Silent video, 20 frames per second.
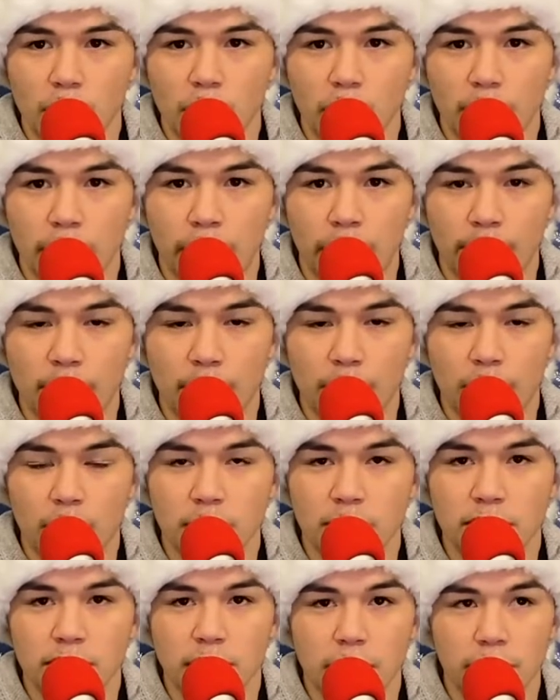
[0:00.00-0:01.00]
Here at my
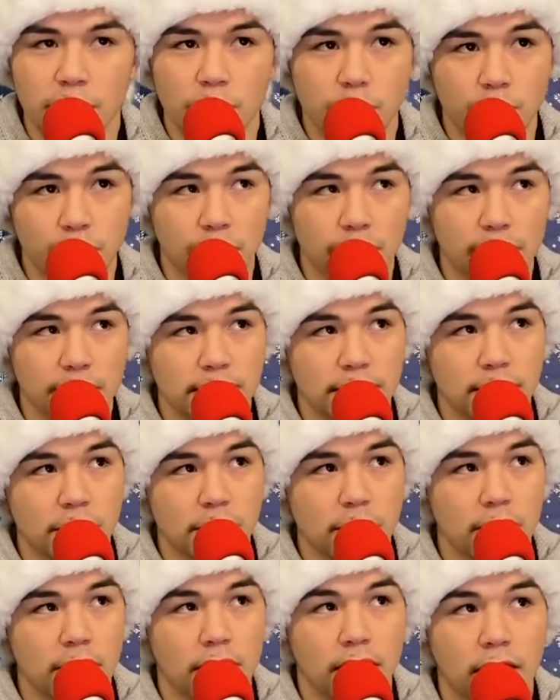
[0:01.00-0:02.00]
mom's new place
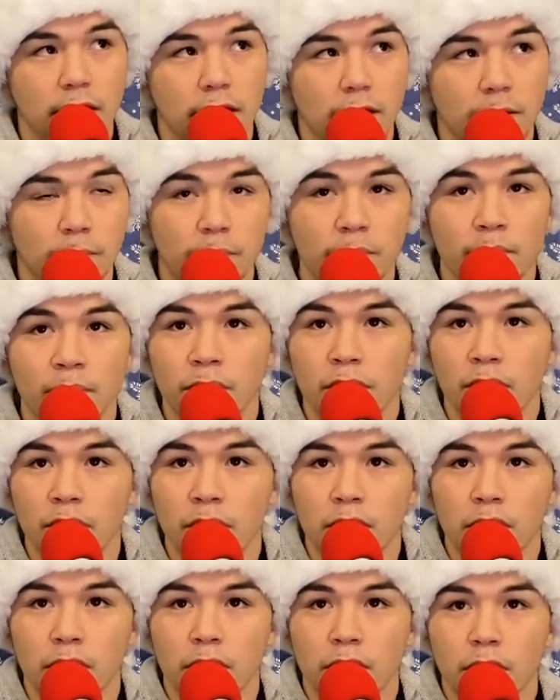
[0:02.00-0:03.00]
here, and the
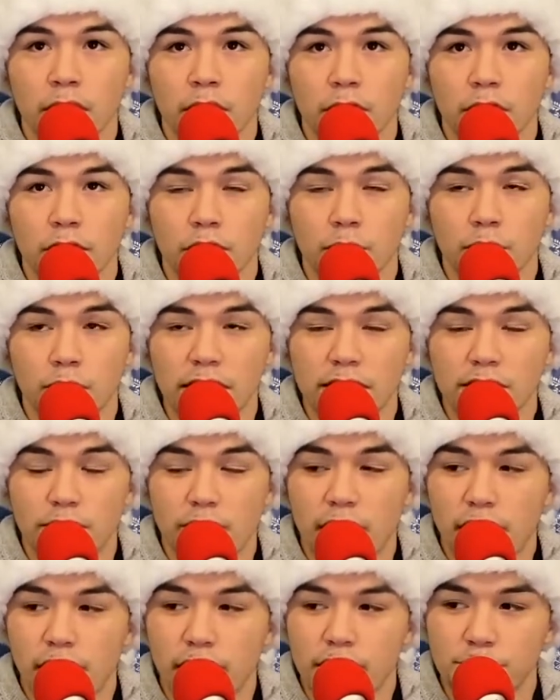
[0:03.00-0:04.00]
new place
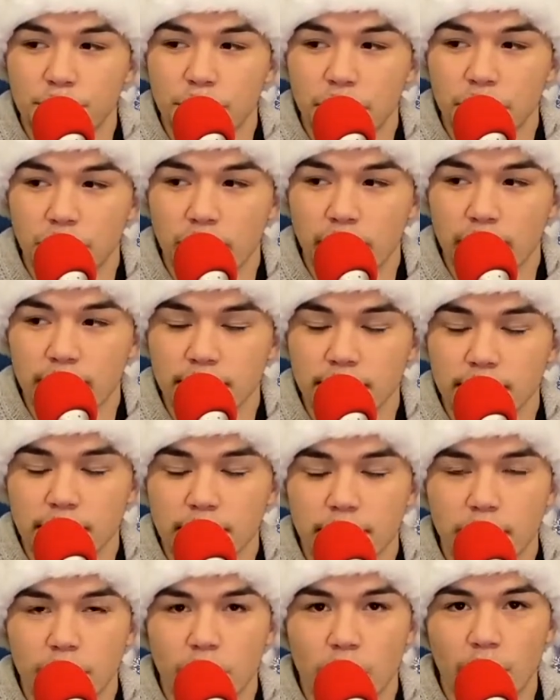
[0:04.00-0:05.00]
we're at, it's pretty
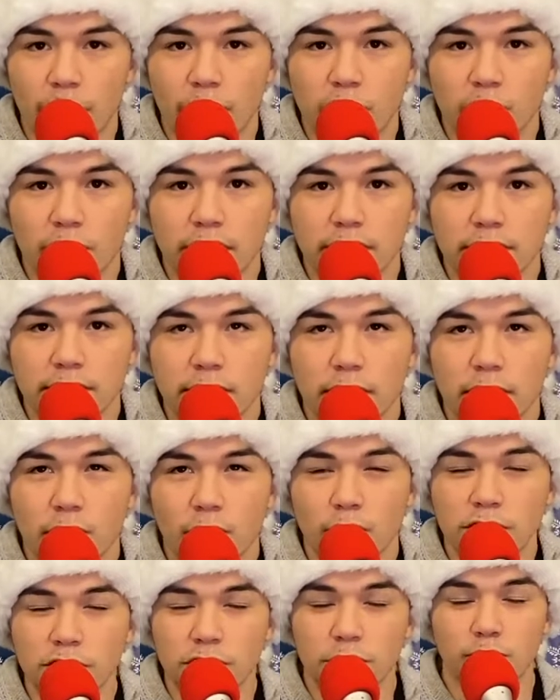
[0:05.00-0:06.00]
great. I hope everybody's
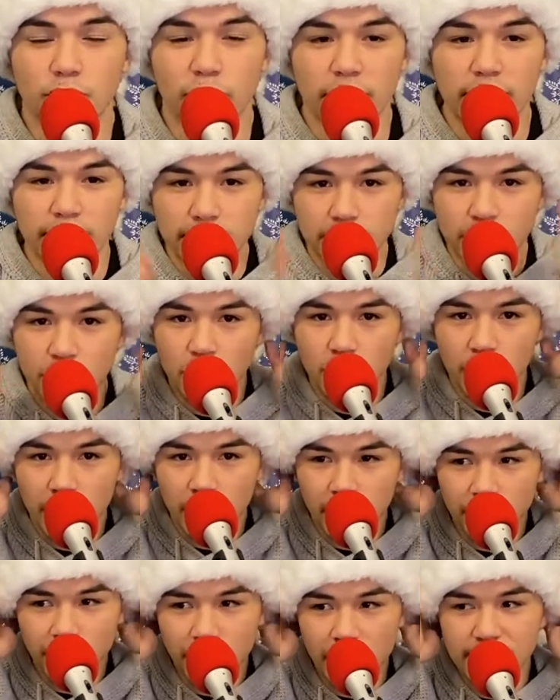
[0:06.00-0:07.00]
winter break is
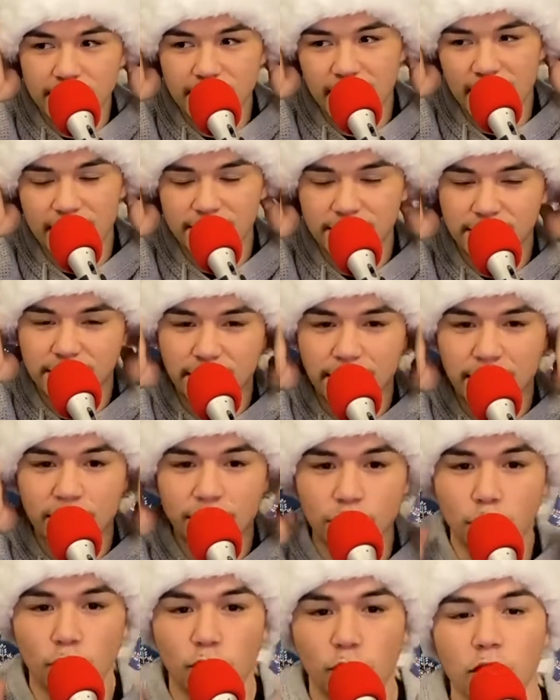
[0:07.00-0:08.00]
going fantastic, and
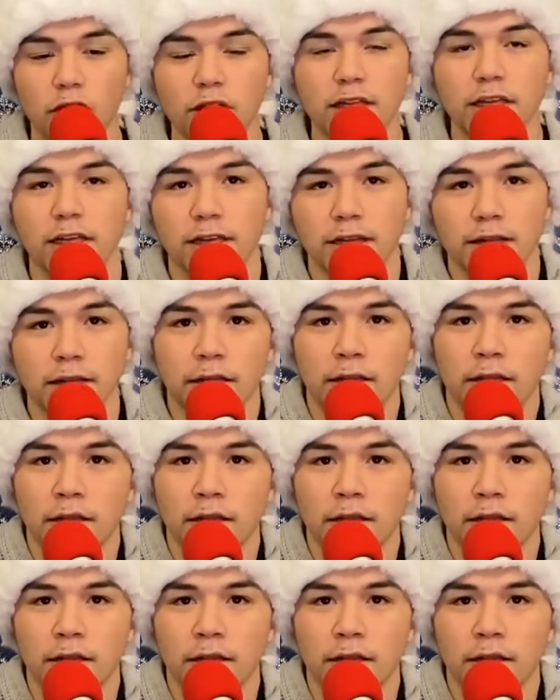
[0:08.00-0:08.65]
if you're working,